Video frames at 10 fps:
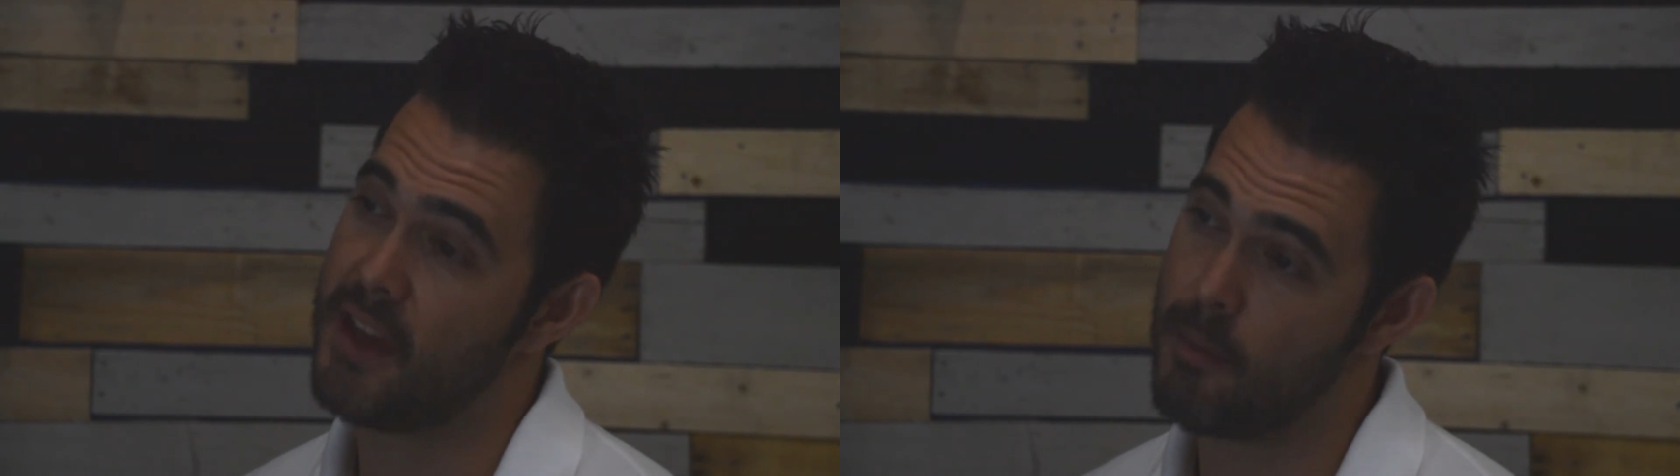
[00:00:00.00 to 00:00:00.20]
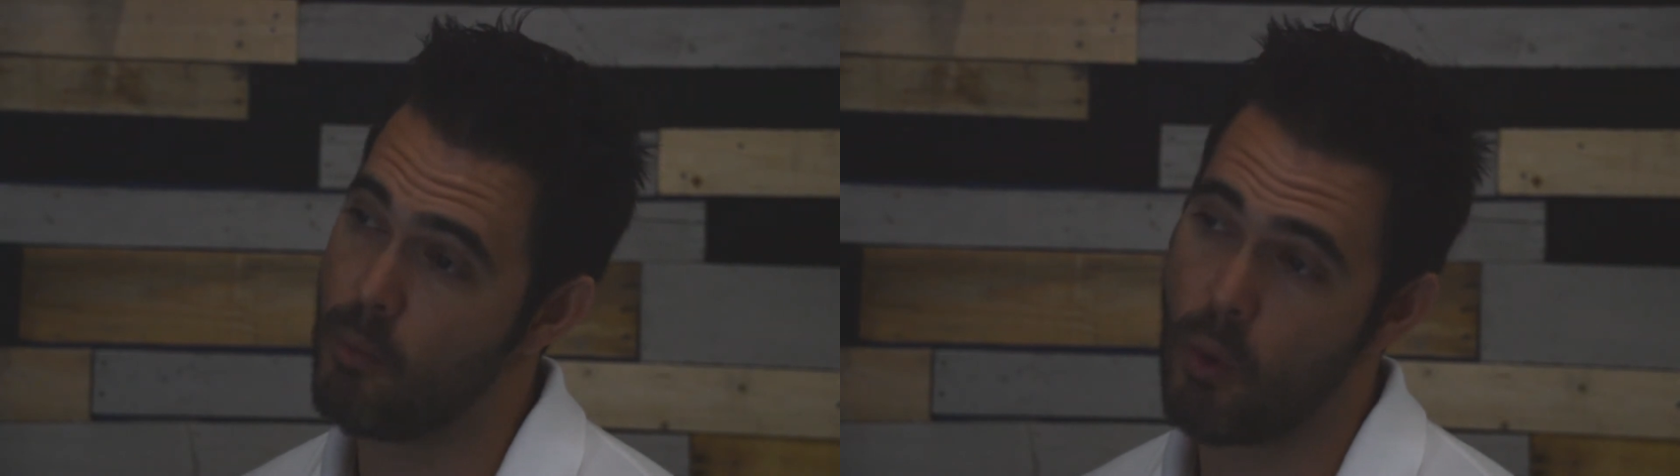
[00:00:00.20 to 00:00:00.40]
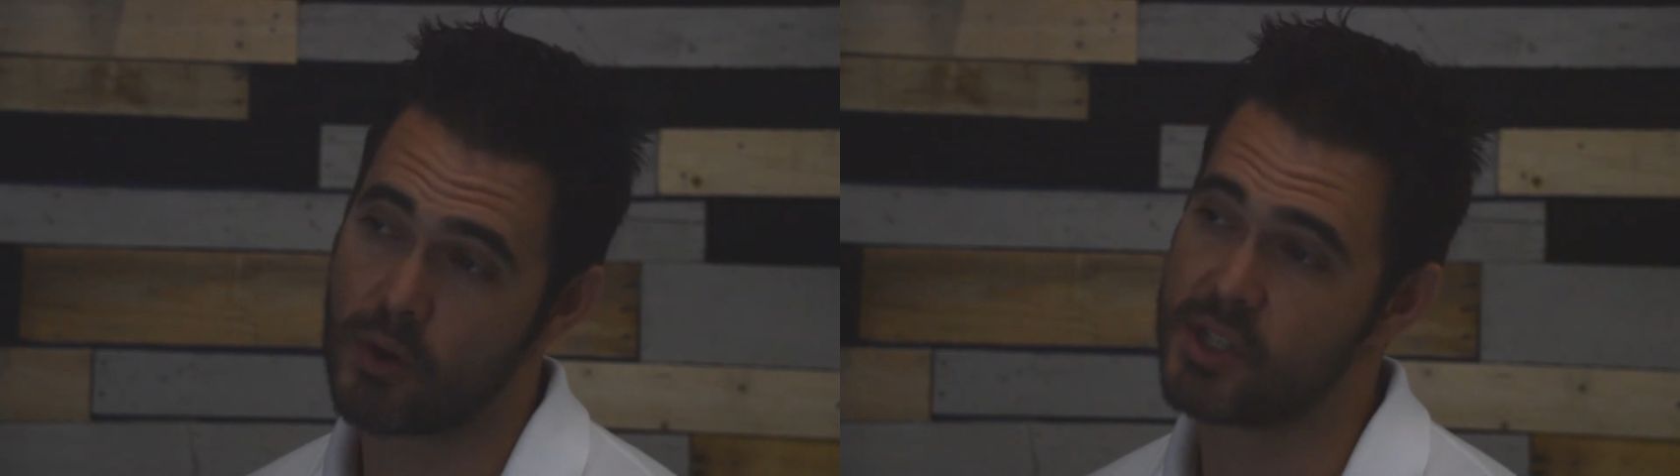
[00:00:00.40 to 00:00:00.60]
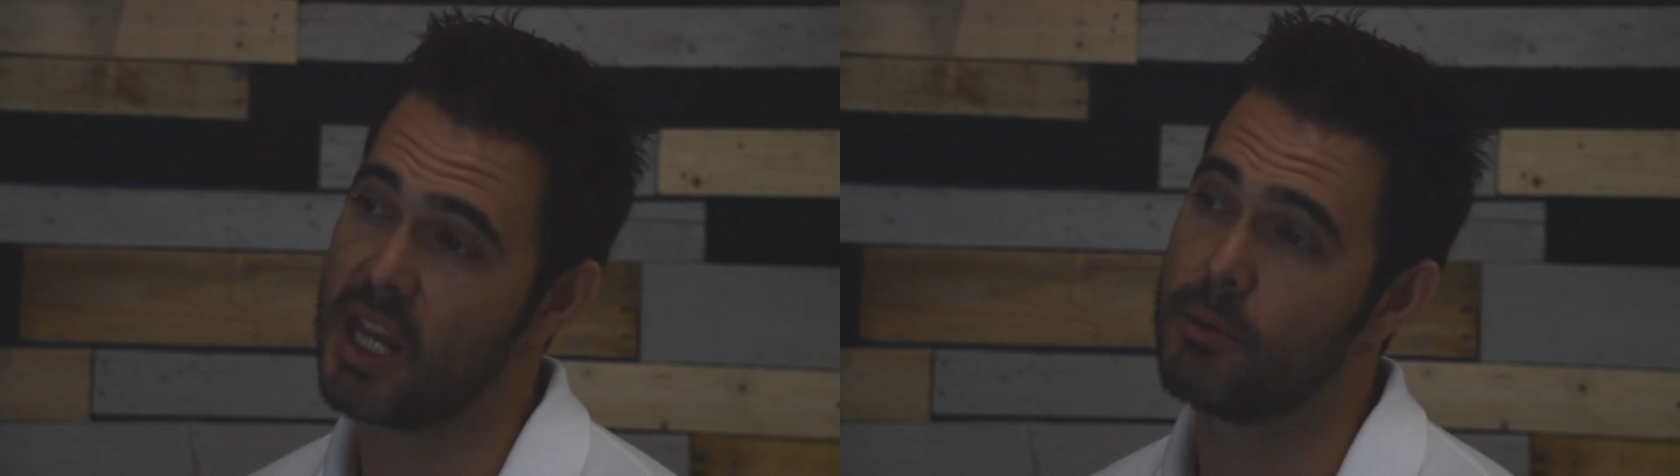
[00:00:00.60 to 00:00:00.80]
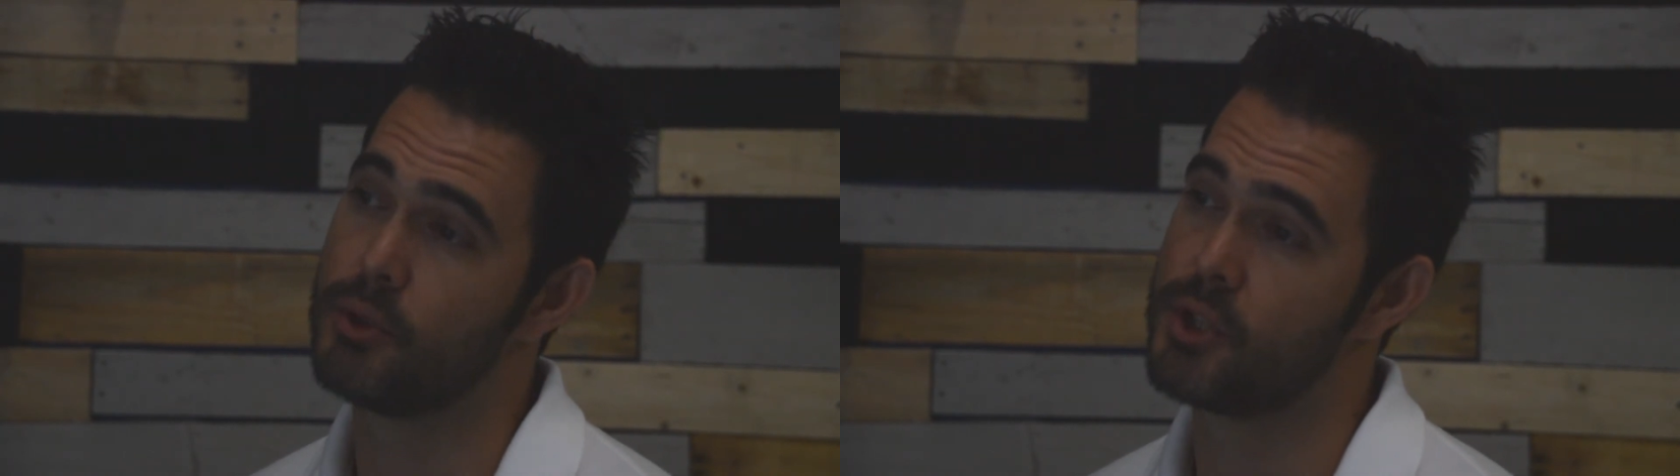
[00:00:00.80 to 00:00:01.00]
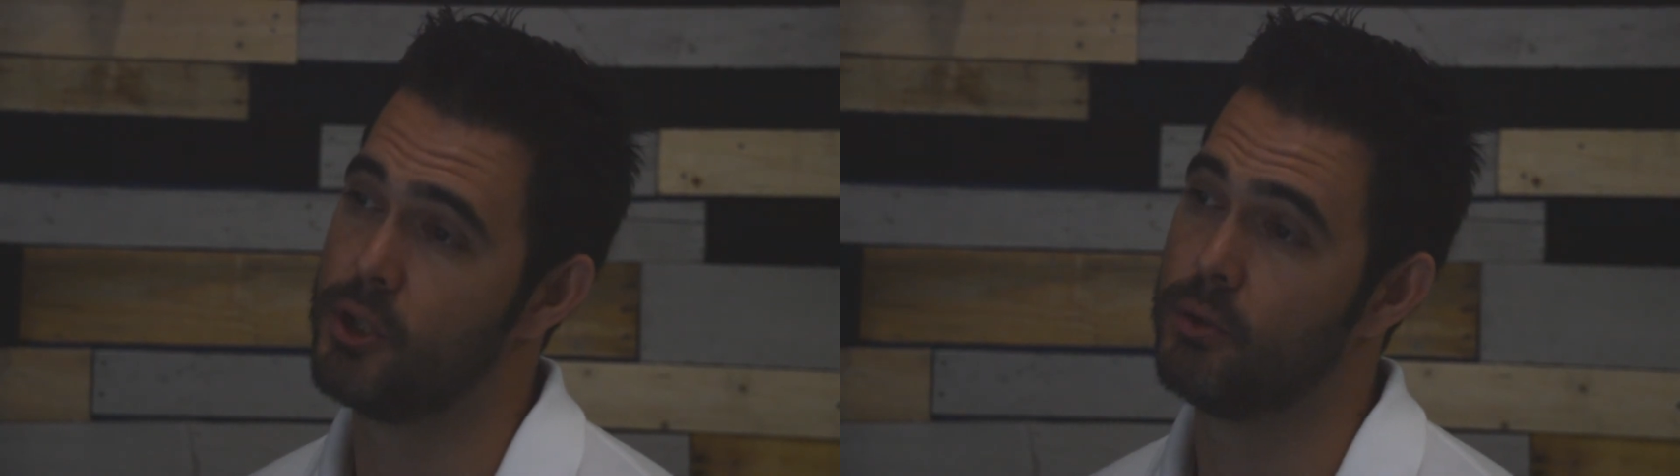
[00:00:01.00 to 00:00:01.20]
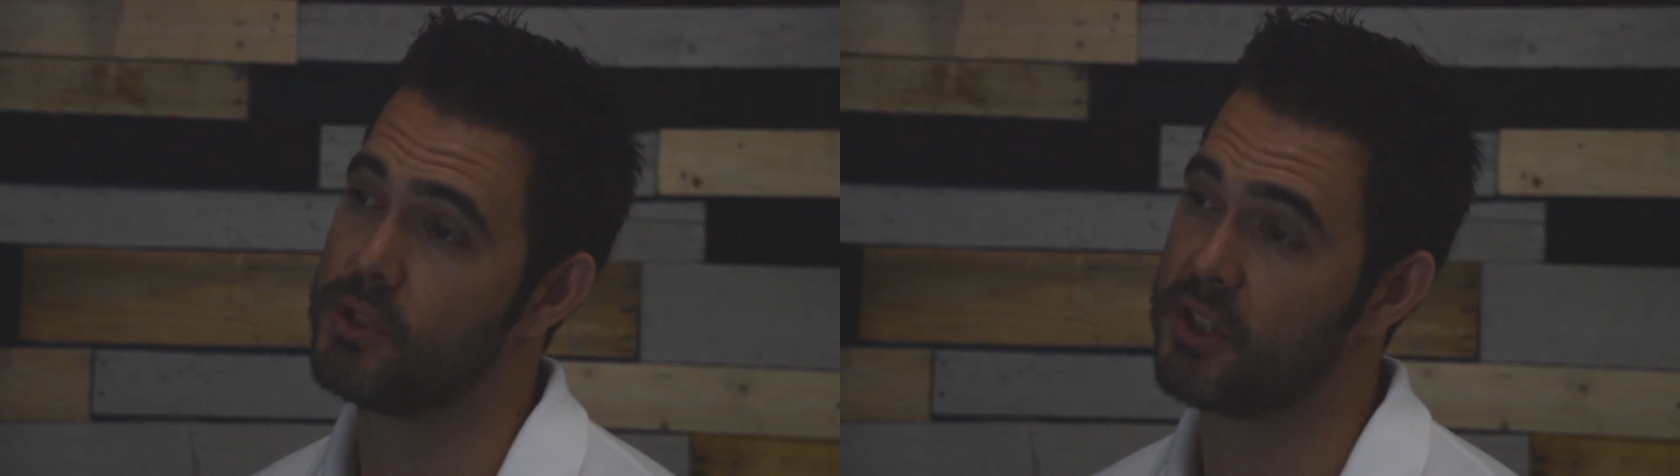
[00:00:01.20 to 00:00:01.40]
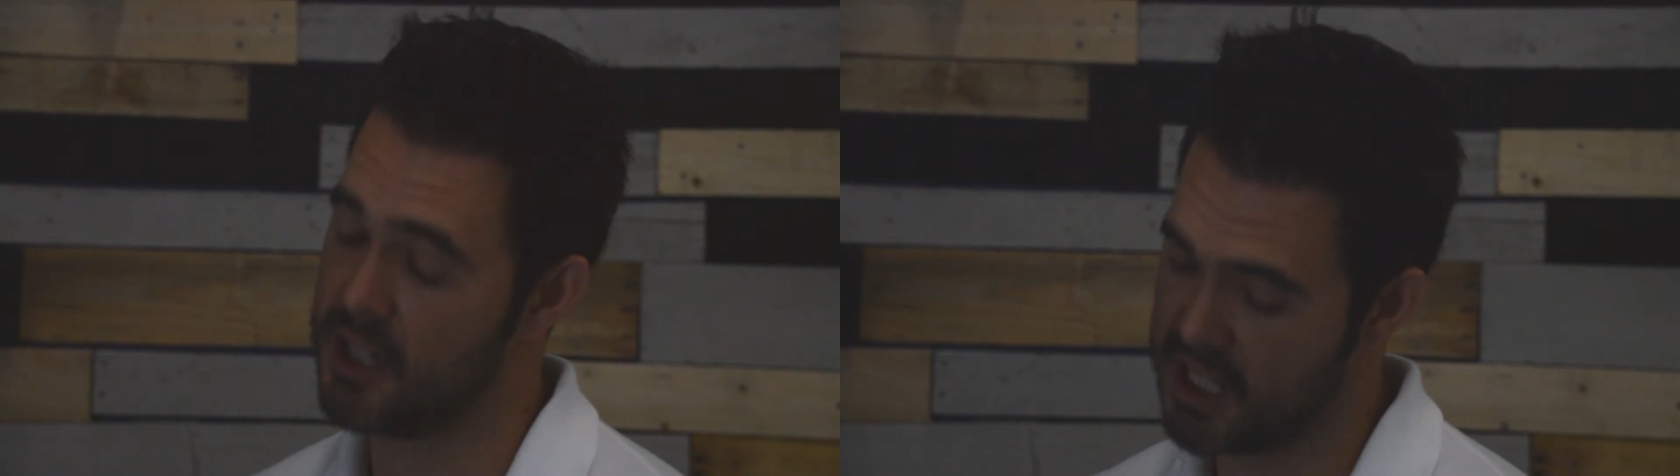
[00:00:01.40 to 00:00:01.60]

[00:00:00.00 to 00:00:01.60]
that more stable shoe. It's going